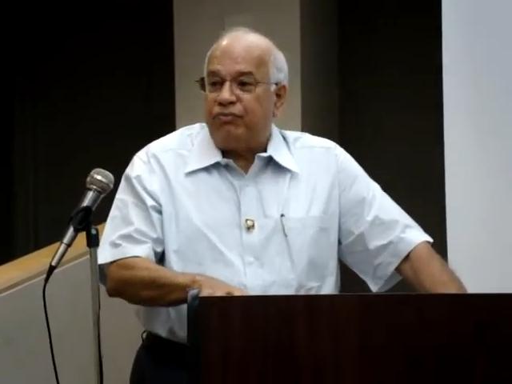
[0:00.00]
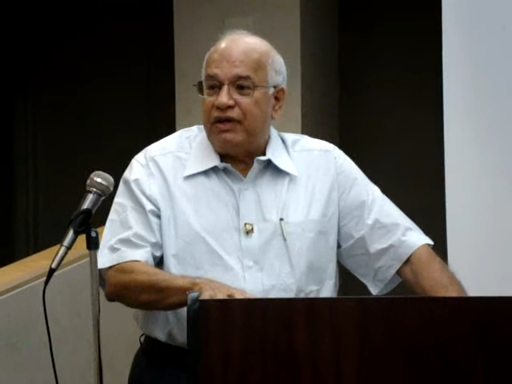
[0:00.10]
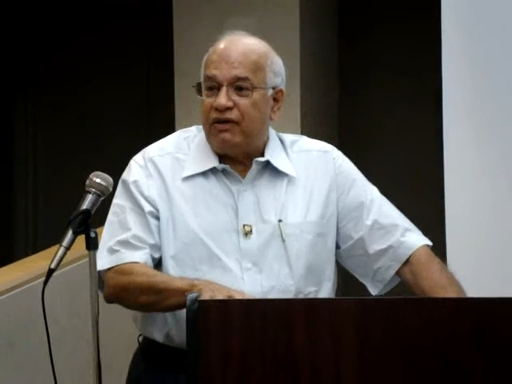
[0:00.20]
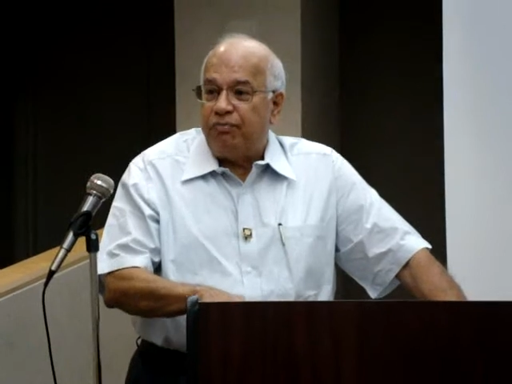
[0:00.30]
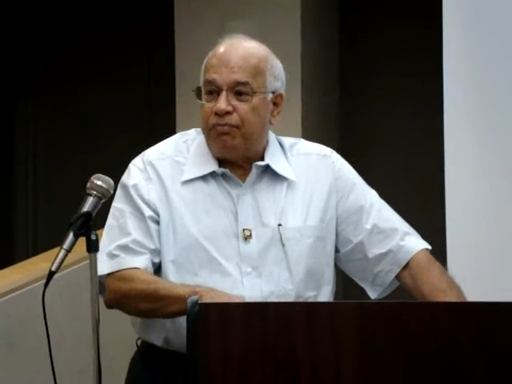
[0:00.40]

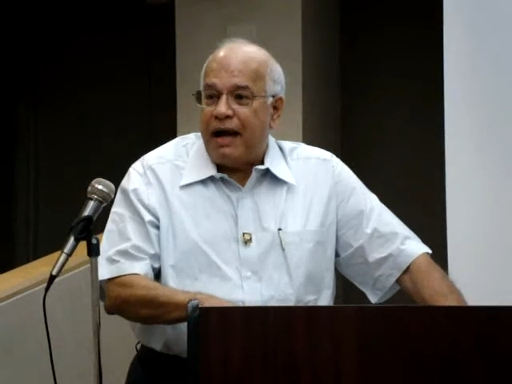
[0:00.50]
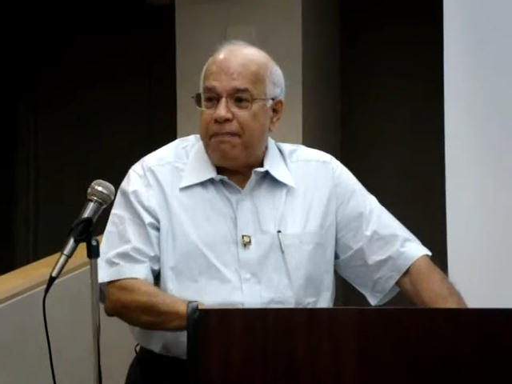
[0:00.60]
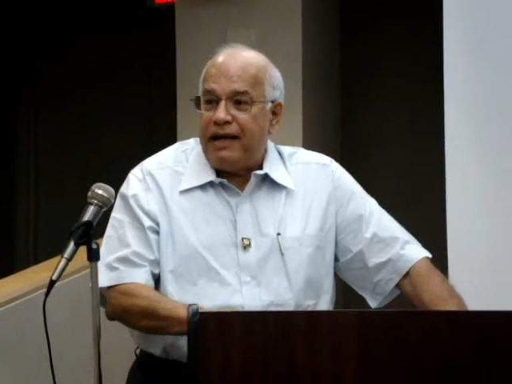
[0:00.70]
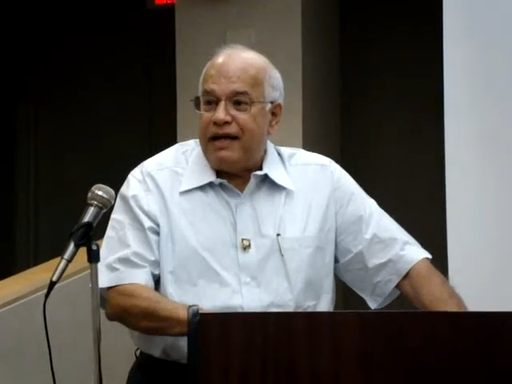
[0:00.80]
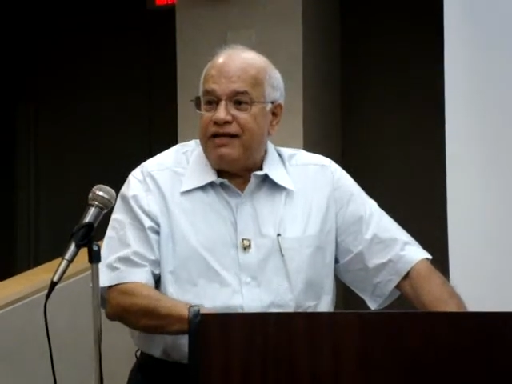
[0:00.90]
when the
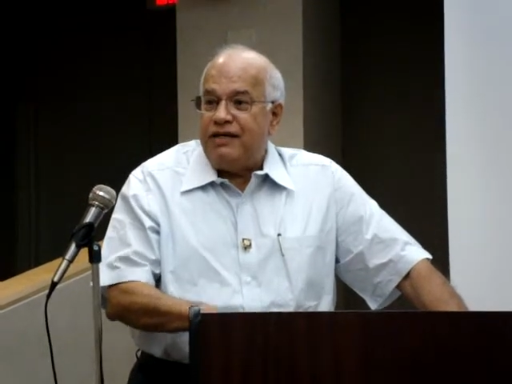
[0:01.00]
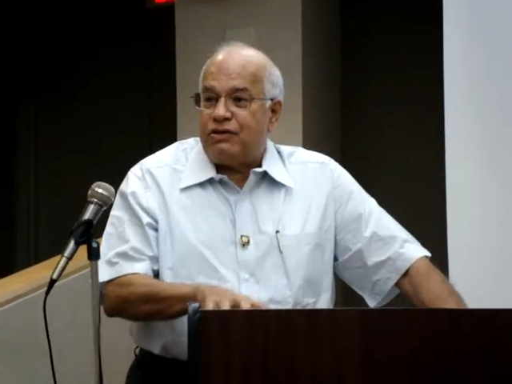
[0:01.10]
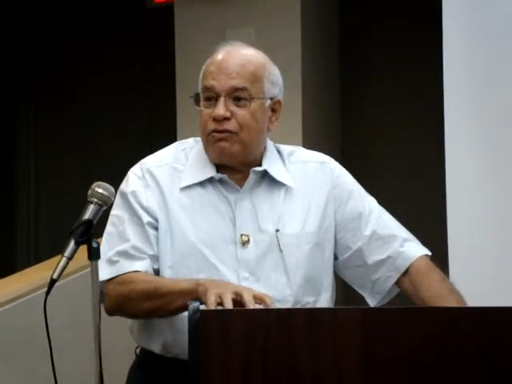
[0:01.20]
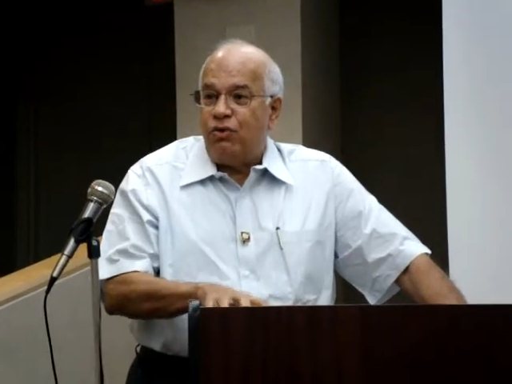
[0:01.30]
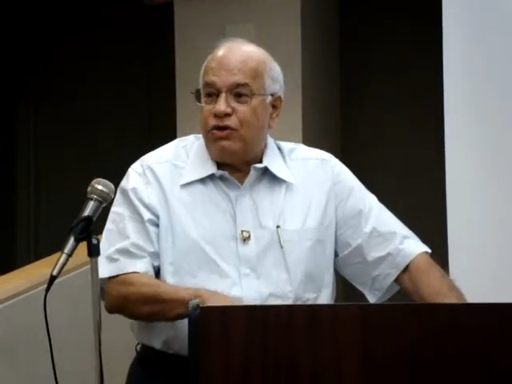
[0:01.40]
pipeline
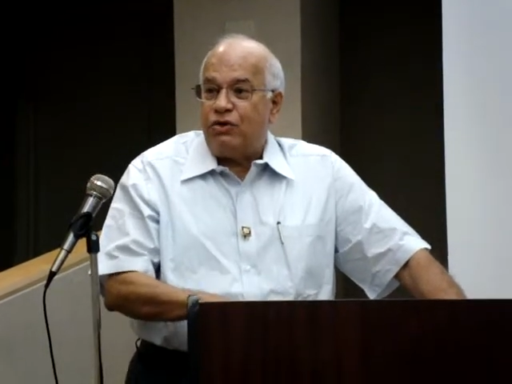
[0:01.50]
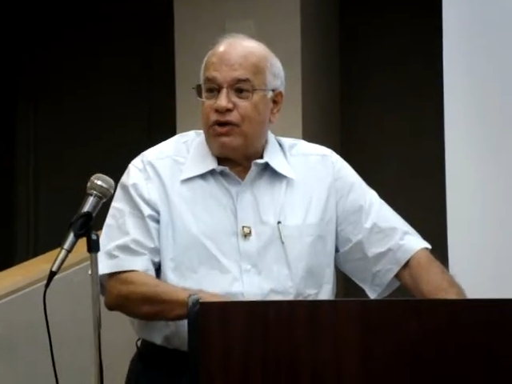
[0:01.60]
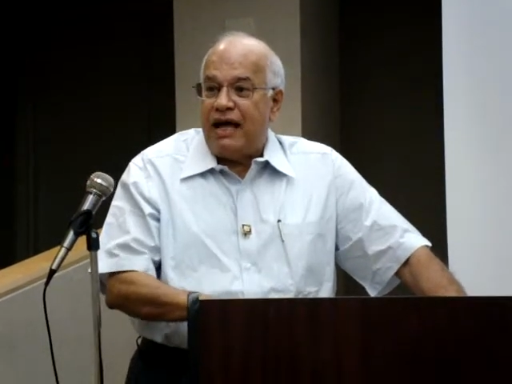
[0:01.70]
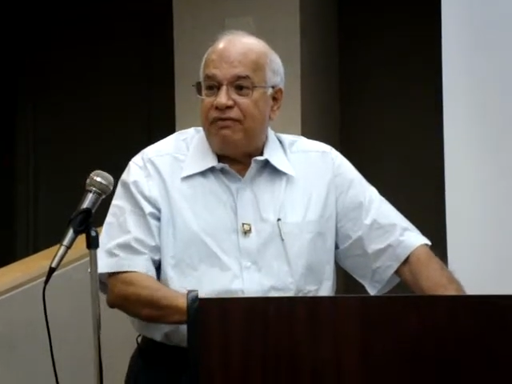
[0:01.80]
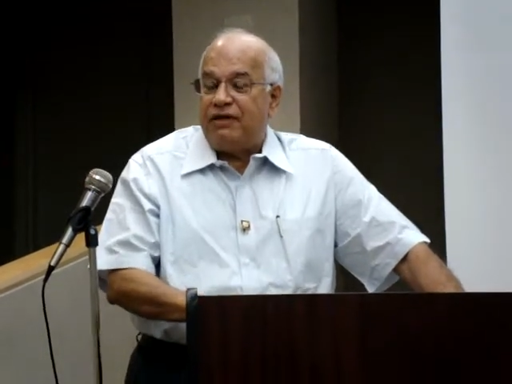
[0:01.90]
is going
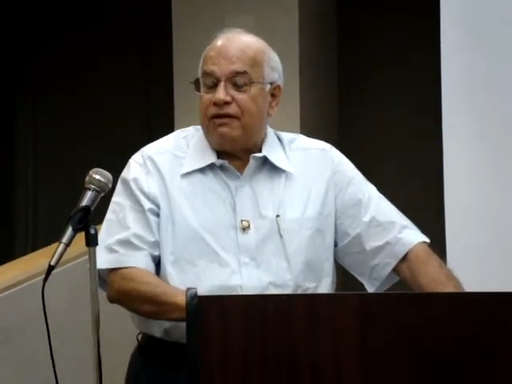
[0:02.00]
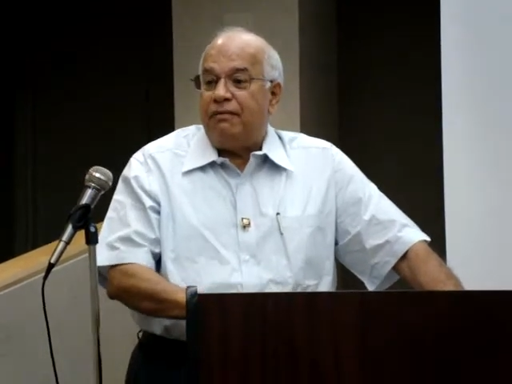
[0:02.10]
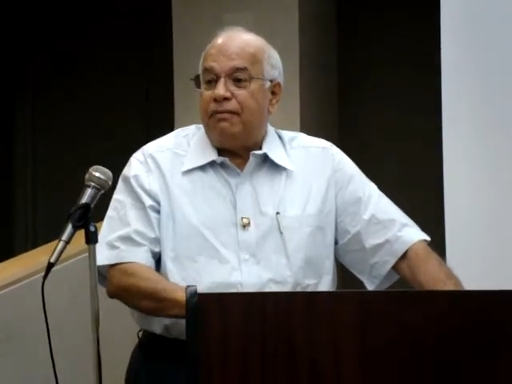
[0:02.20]
to have it,